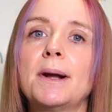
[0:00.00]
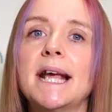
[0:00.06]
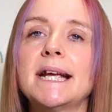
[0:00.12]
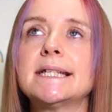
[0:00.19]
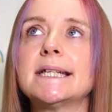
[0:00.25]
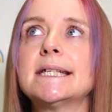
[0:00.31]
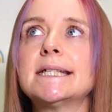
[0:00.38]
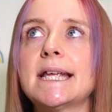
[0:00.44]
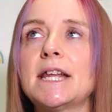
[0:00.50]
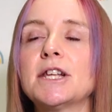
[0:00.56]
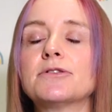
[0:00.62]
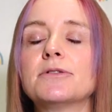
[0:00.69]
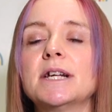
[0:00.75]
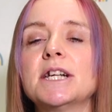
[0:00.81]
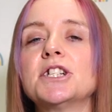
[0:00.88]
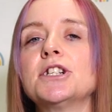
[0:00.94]
places
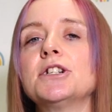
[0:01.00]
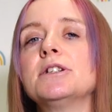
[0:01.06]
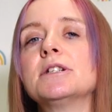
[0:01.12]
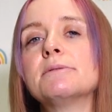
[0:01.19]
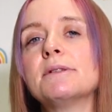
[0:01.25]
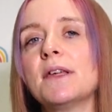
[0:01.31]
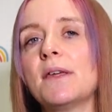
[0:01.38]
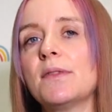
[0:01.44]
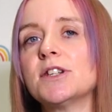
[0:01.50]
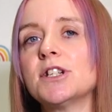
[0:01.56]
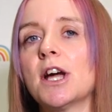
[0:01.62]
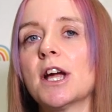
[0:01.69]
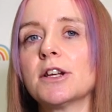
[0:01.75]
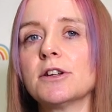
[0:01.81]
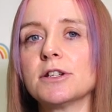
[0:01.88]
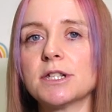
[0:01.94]
sensory issues within the
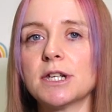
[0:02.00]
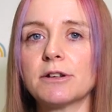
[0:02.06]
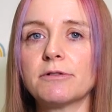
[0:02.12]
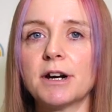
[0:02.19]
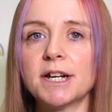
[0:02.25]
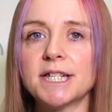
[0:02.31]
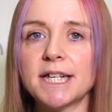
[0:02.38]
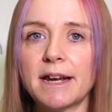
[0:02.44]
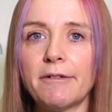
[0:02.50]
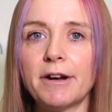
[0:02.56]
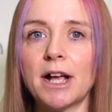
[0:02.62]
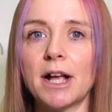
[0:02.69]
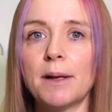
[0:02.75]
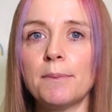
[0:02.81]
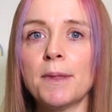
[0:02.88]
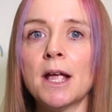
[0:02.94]
diagnostic
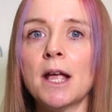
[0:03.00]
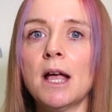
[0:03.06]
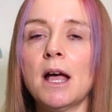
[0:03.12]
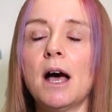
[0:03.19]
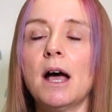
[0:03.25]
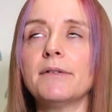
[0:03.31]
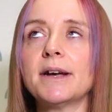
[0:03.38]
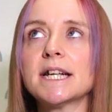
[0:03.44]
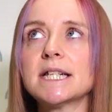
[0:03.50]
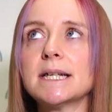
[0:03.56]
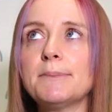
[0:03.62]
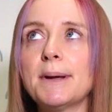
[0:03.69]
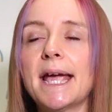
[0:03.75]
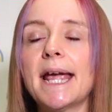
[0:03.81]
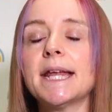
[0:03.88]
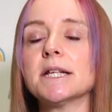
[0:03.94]
criteria. I've actually
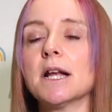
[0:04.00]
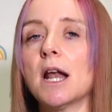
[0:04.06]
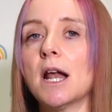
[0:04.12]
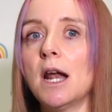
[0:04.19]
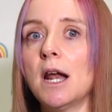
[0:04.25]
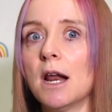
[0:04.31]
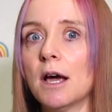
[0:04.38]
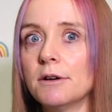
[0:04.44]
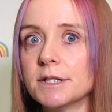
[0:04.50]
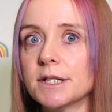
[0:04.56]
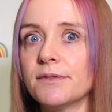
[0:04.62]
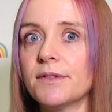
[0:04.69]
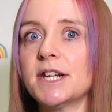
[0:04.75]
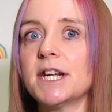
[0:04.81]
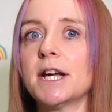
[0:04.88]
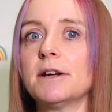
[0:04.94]
made loads of
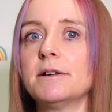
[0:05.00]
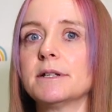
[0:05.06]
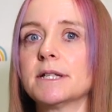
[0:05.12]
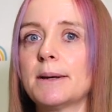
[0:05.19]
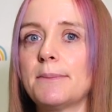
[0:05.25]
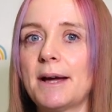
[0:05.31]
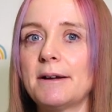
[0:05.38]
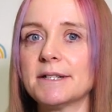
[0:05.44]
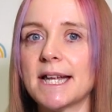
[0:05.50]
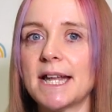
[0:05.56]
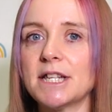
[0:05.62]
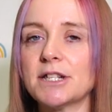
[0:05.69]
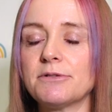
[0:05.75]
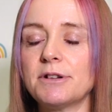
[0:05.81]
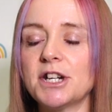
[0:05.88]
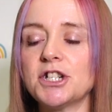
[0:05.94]
videos about
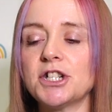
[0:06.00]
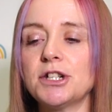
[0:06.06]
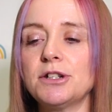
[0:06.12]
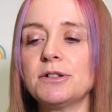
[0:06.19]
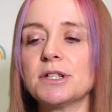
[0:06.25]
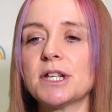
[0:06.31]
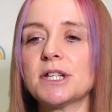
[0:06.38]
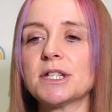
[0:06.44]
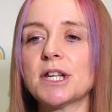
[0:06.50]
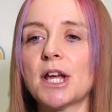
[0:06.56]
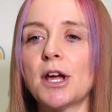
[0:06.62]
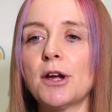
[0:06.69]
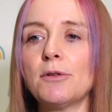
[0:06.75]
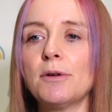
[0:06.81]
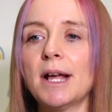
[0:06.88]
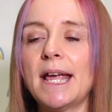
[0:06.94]
sensory issues,
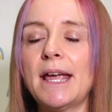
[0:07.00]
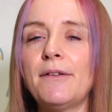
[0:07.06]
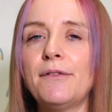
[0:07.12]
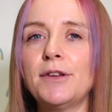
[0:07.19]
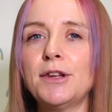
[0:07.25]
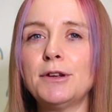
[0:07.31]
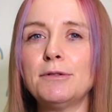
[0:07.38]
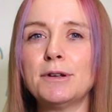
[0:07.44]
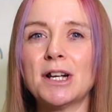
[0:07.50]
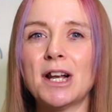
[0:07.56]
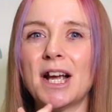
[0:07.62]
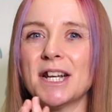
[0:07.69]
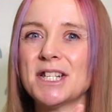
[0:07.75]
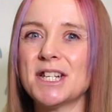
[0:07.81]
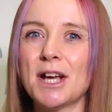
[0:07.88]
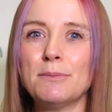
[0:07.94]
so if you would
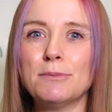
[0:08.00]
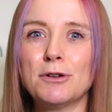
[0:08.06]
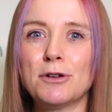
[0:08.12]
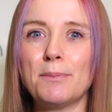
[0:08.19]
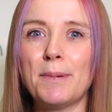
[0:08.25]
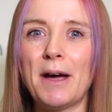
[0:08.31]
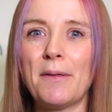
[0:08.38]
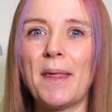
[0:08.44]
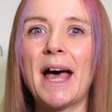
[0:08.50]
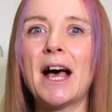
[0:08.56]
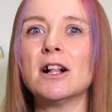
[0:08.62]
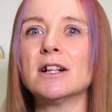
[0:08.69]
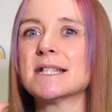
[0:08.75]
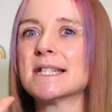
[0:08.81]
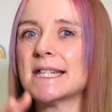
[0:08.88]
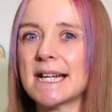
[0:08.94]
like to know more about that,
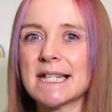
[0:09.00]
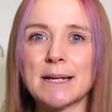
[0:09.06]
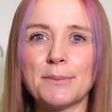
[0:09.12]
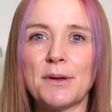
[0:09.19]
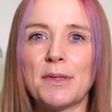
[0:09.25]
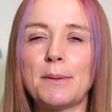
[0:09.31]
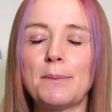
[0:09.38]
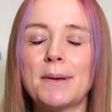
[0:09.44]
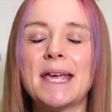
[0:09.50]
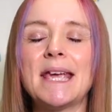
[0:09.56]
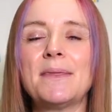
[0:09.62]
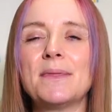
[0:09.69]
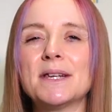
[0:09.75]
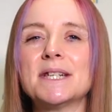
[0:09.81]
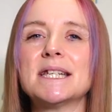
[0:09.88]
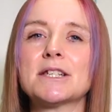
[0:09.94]
I'll stick some of them
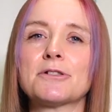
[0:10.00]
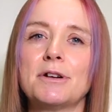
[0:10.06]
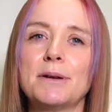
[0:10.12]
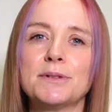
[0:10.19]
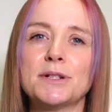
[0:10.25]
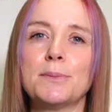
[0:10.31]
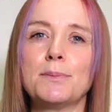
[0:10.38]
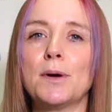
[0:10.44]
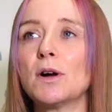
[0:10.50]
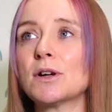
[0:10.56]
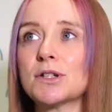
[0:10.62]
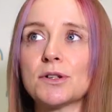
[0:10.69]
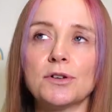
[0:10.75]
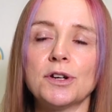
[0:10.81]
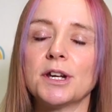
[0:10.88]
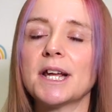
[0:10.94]
in the description
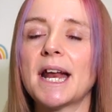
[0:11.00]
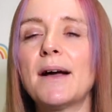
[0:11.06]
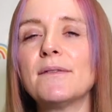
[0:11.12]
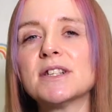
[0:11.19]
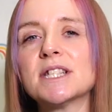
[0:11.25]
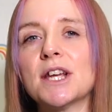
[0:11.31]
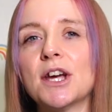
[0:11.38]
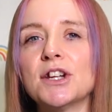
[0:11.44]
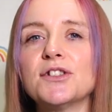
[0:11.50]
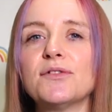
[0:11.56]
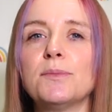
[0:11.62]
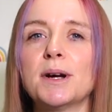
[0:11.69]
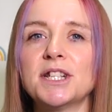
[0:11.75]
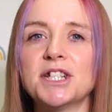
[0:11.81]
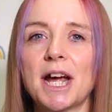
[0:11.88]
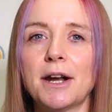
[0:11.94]
box or you can have a search of
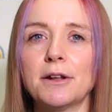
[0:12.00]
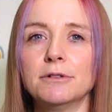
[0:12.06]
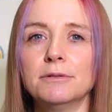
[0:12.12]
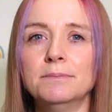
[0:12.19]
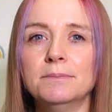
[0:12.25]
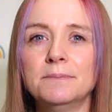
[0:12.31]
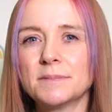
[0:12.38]
my channel.